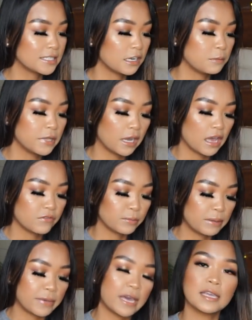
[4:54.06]
item that I have in
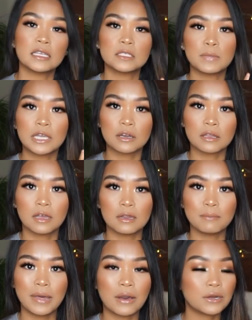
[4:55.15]
my bag is my
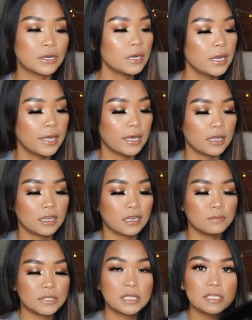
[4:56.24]
Guerlain powder, and it
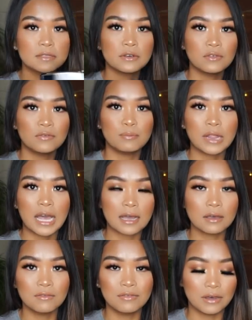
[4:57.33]
comes in this little black
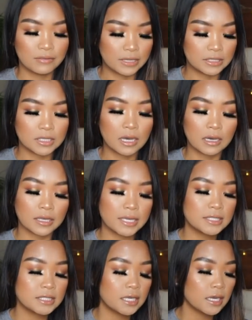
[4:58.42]
velvet
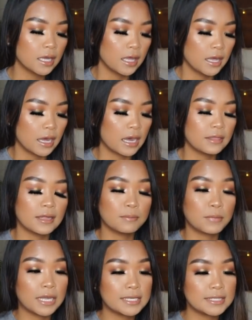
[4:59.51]
casing. And then
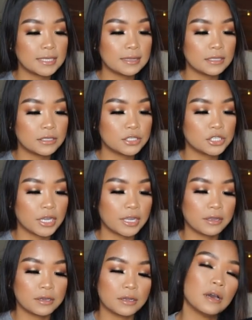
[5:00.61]
mine is in the
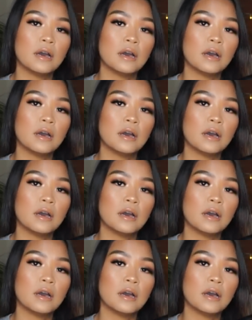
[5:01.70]
shade